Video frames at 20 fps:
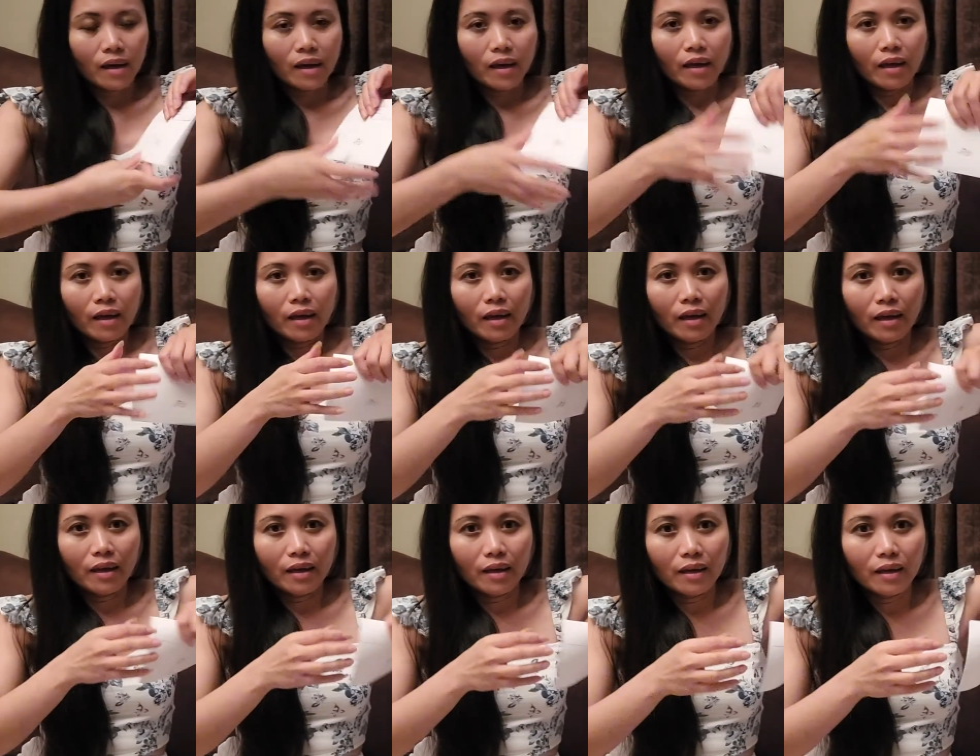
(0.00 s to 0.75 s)

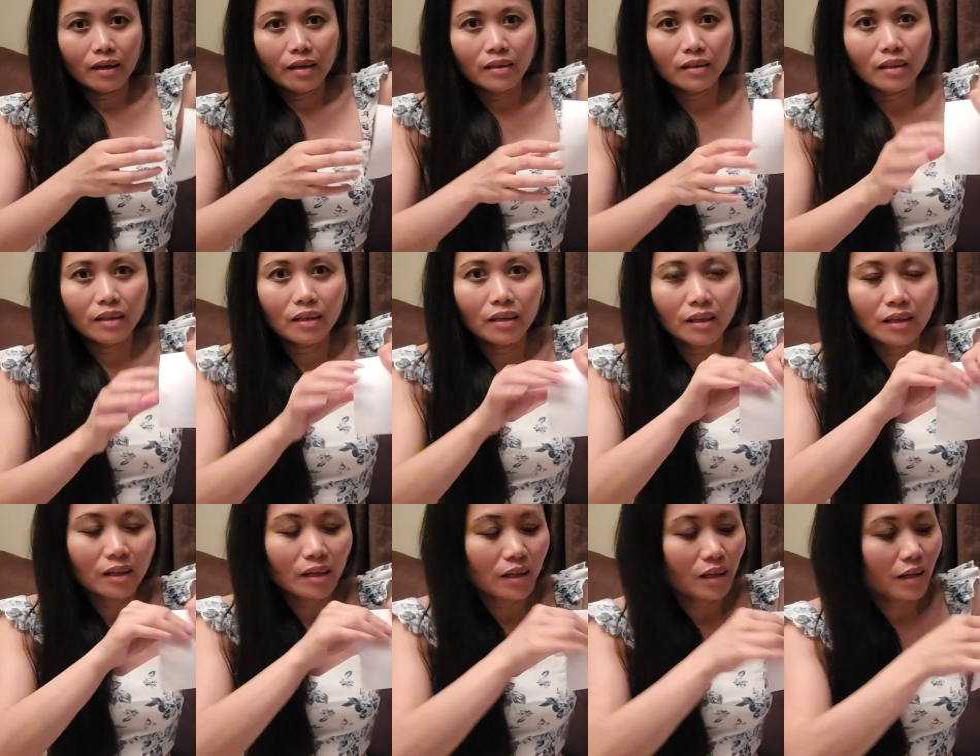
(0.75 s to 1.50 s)
And
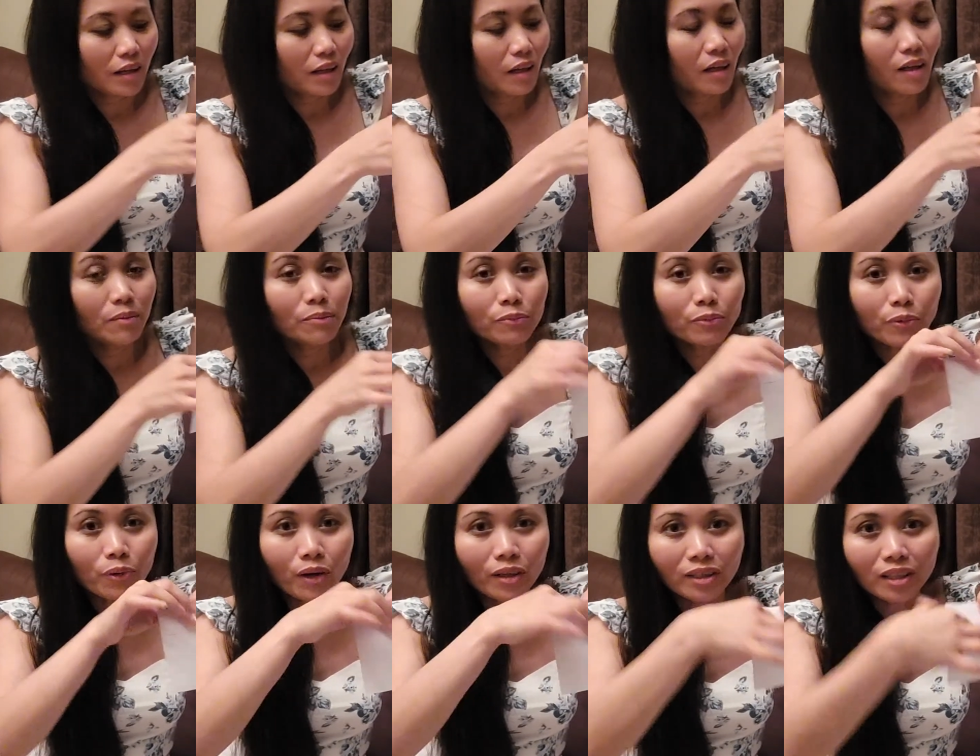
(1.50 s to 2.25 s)
in
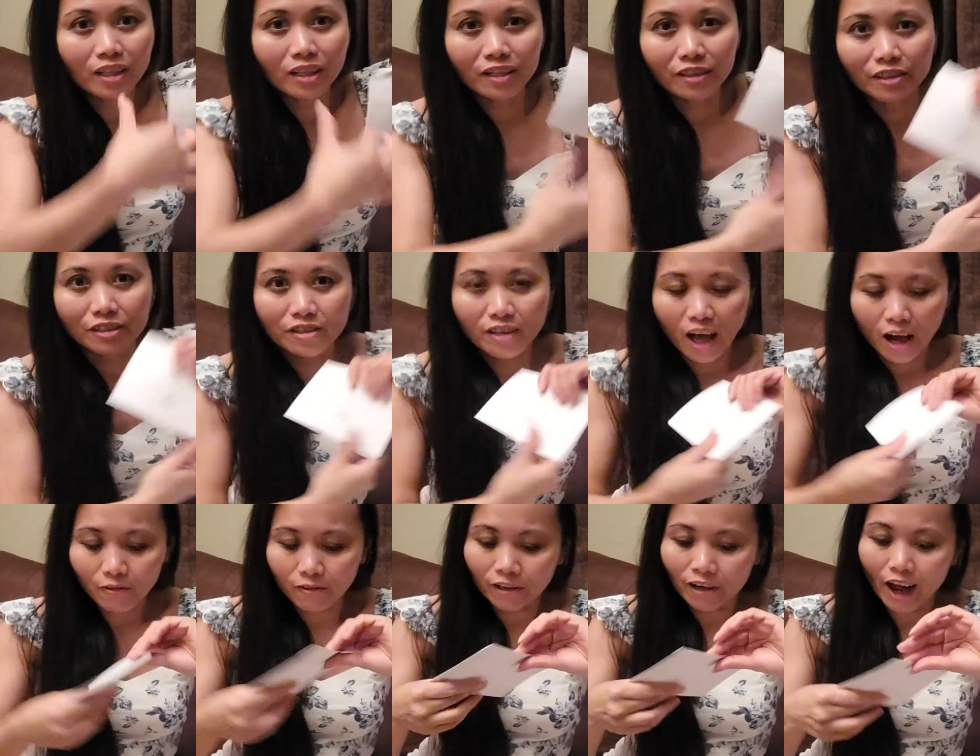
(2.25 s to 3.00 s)
front here is
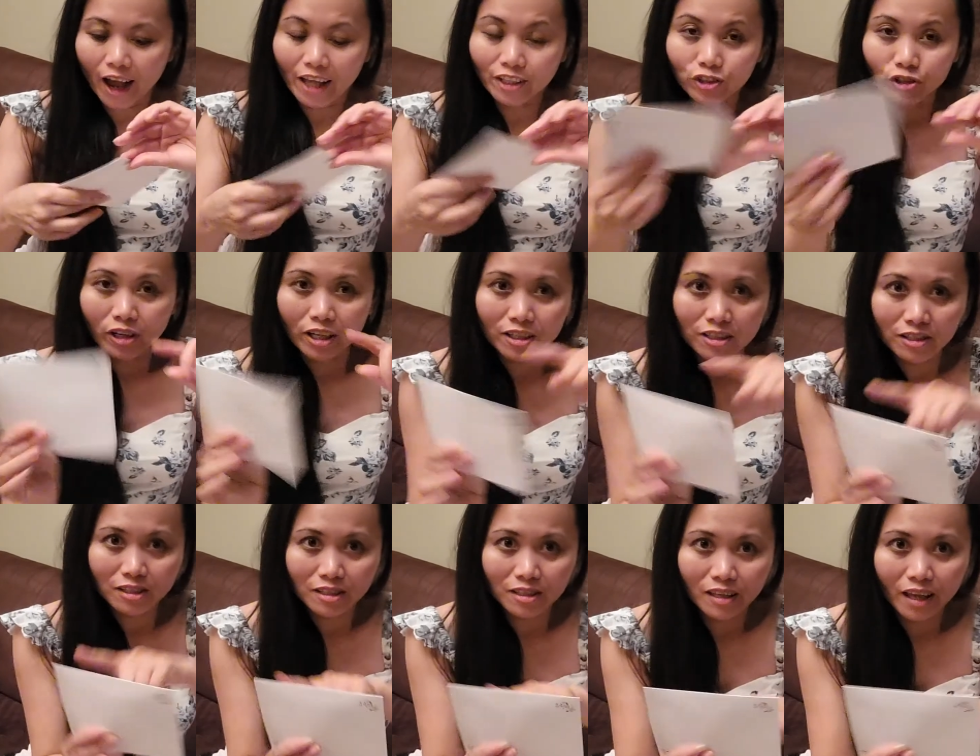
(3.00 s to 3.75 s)
our
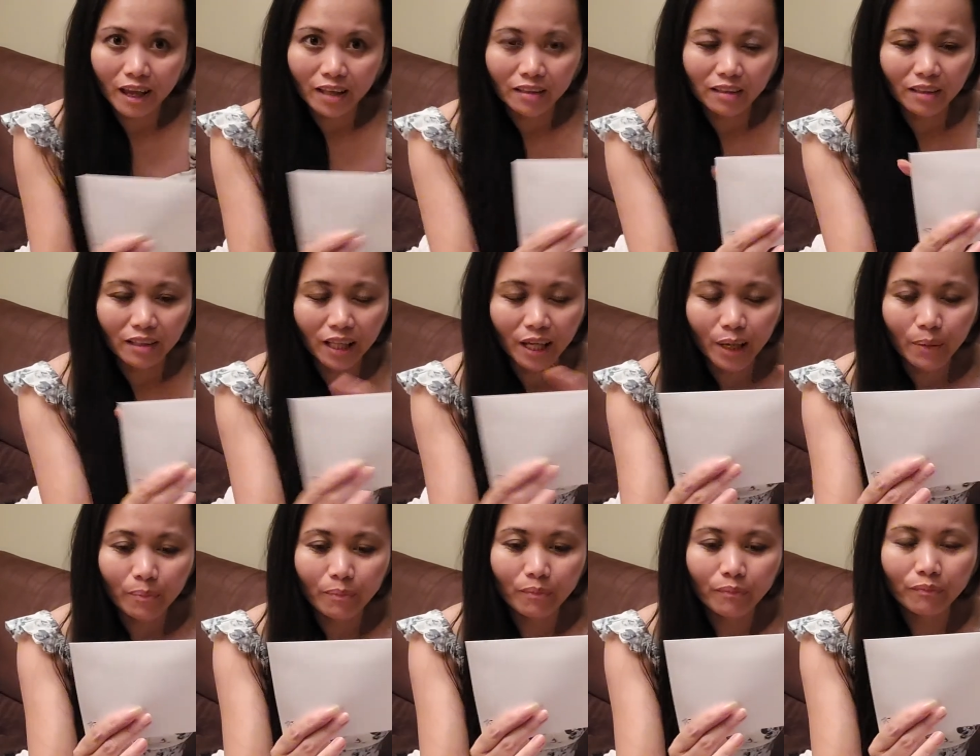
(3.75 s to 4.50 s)
address and the
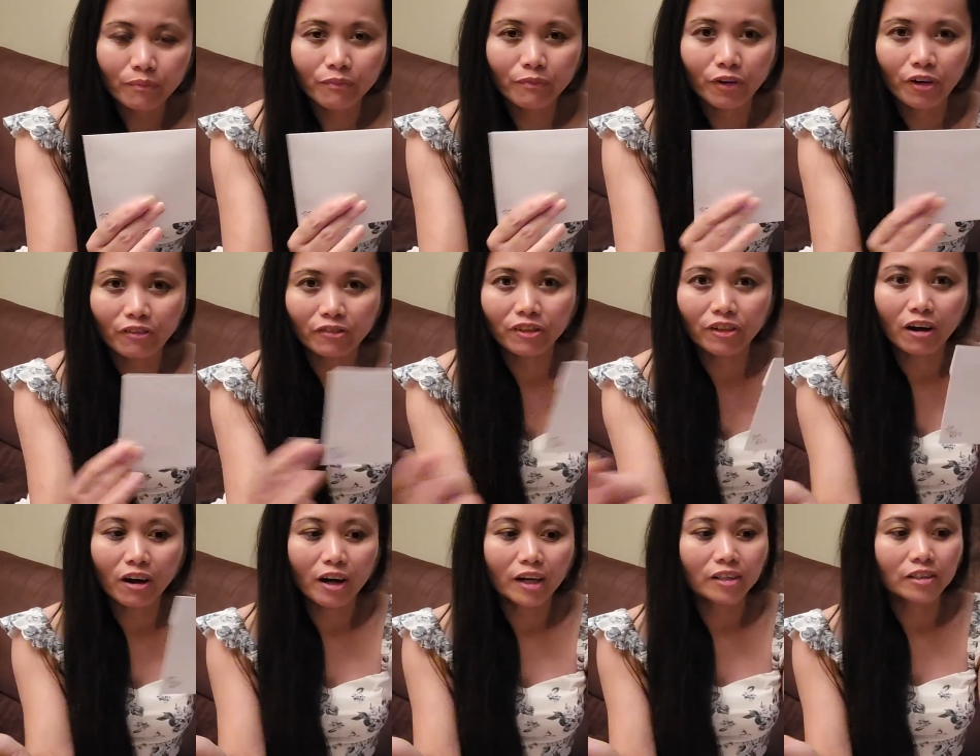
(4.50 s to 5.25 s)
name of the
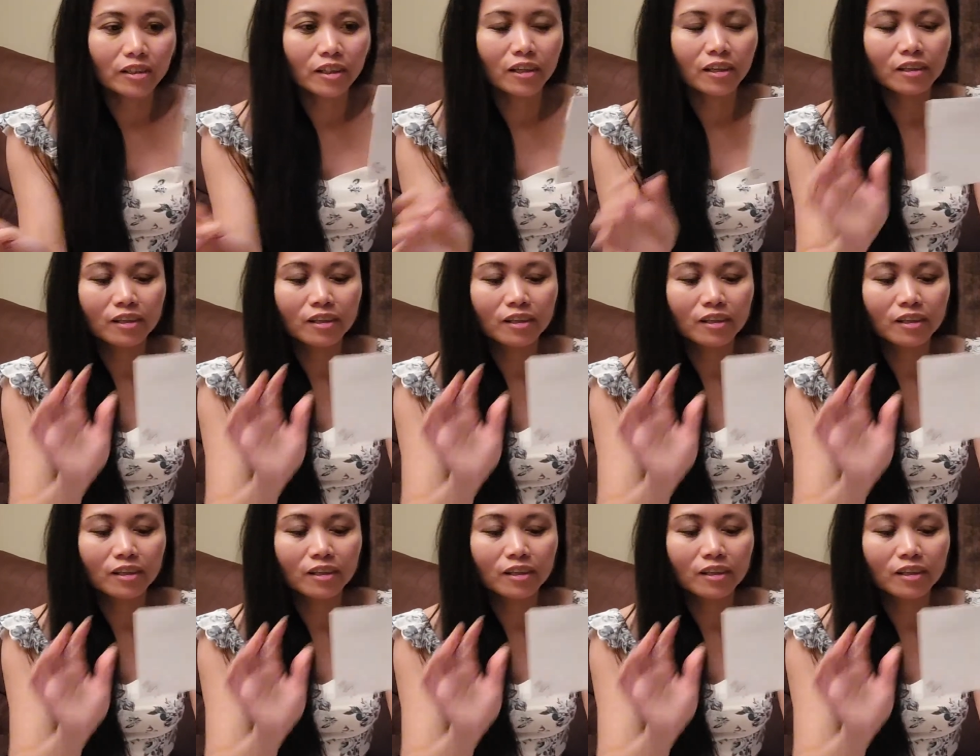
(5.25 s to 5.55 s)
card.